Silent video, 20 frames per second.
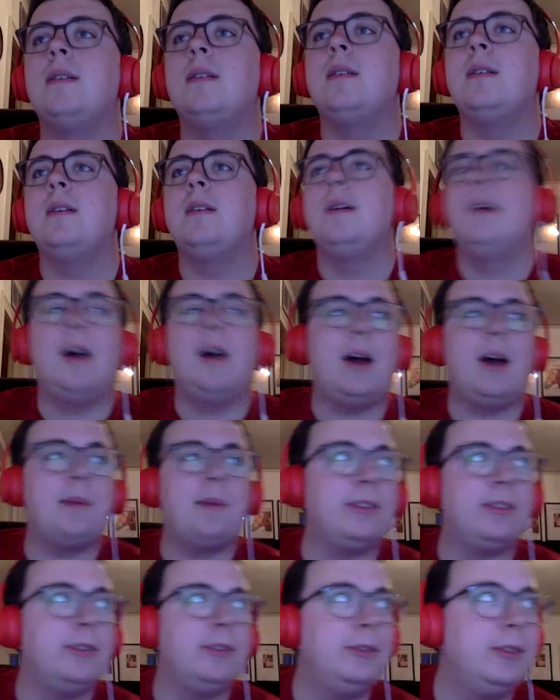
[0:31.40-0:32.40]

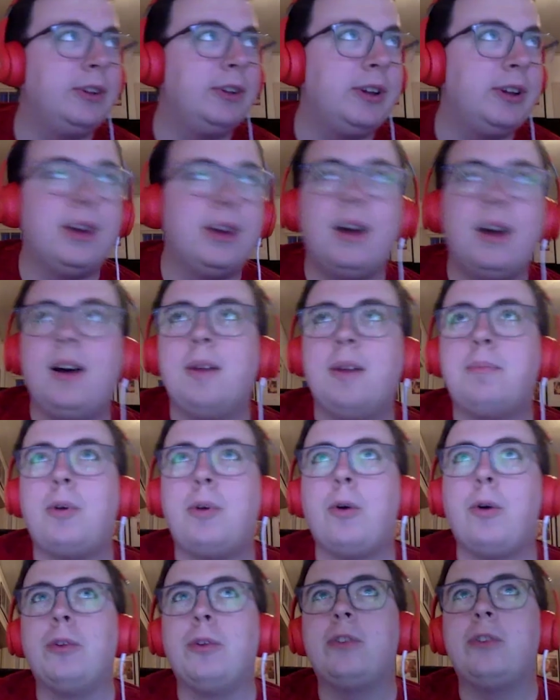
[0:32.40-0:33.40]
Absolutely. Uh, portal
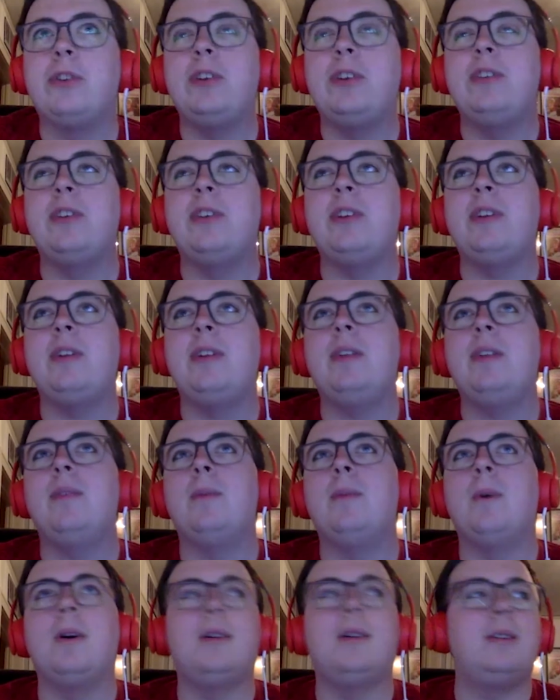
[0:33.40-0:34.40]
season
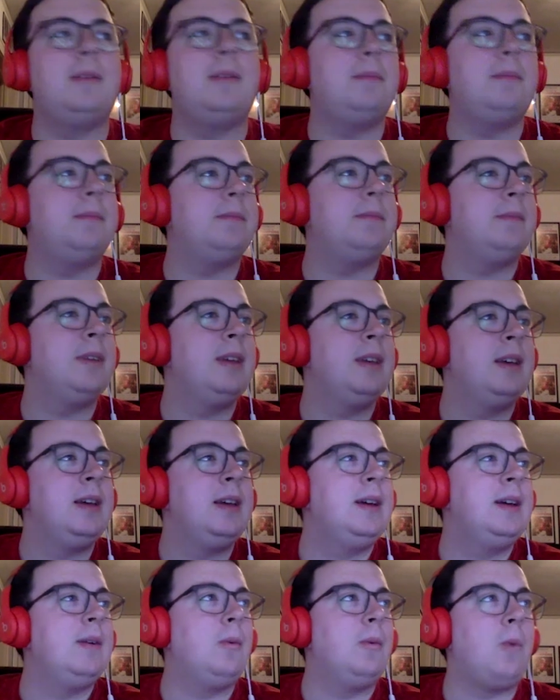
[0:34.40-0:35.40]
um,
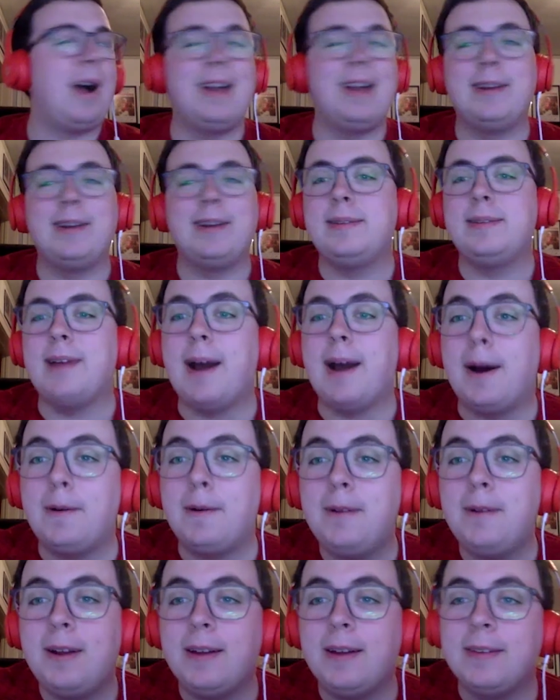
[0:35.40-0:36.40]
winding
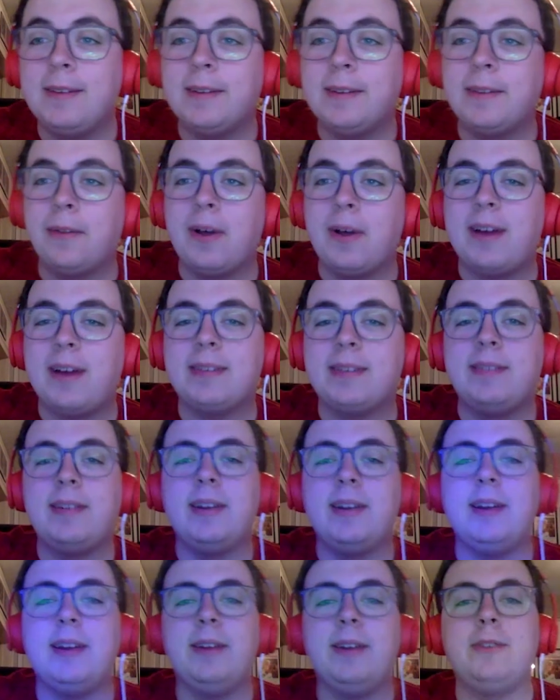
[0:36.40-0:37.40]
down. I think the last
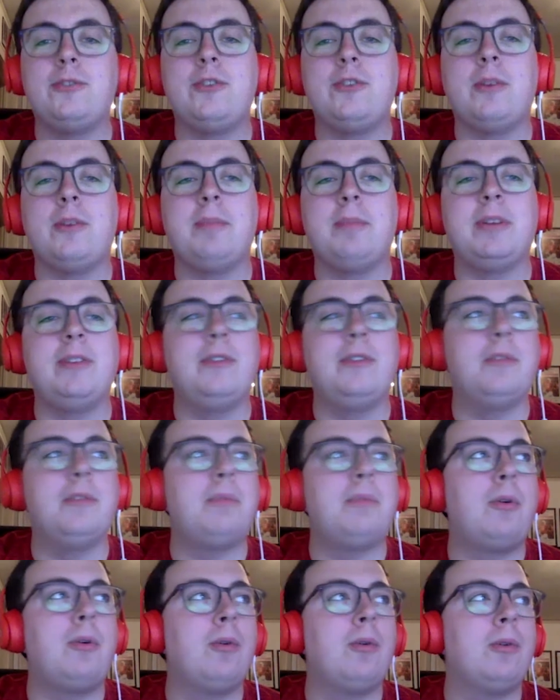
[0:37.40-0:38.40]
day to jump into the
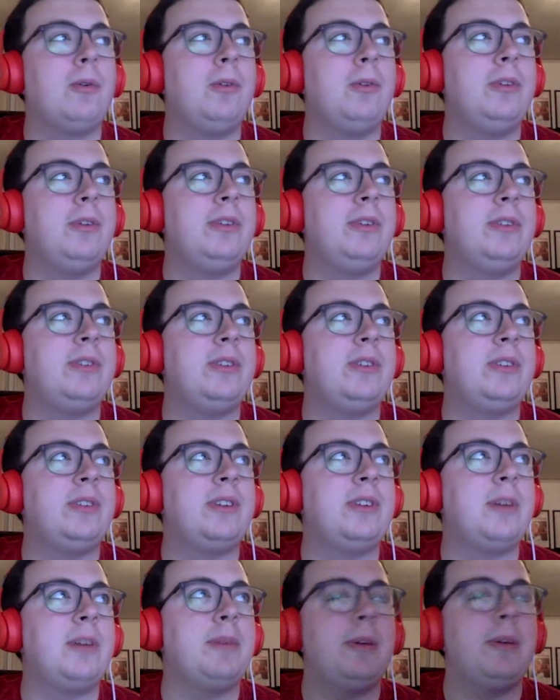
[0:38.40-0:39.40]
portal is is
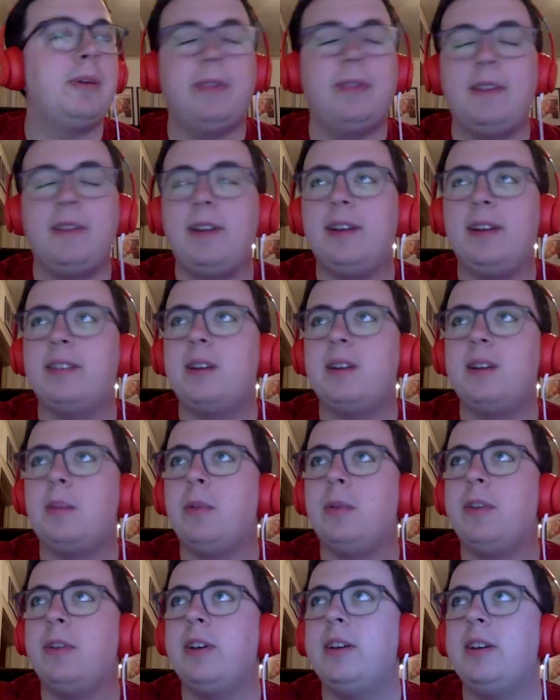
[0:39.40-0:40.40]
coming up within the next
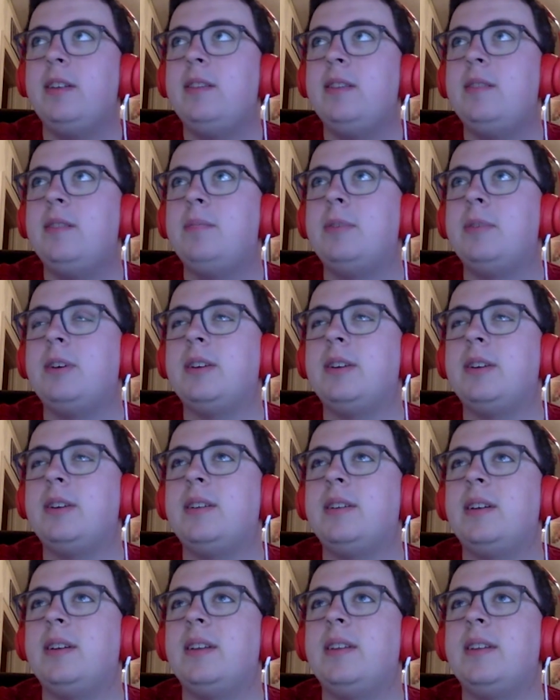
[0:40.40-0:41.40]
couple days, but
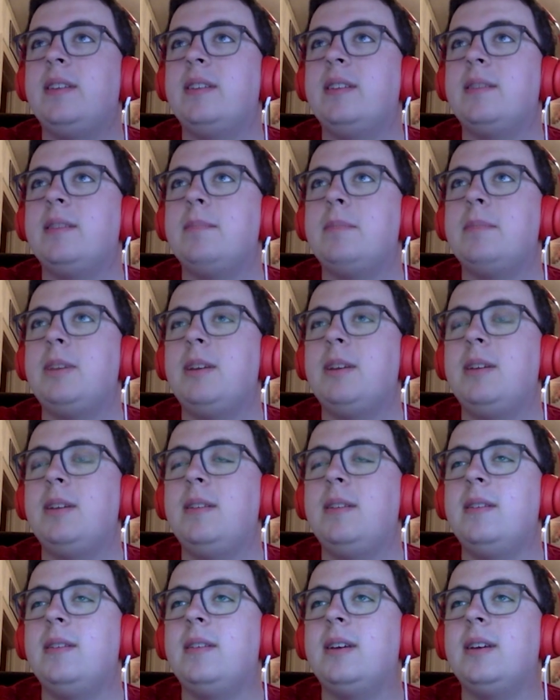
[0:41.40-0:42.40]
uh, that doesn't
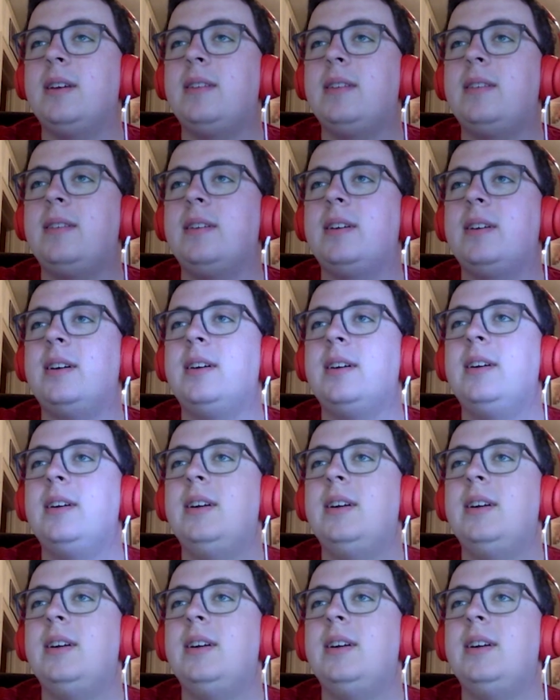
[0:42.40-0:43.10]
mean that uh,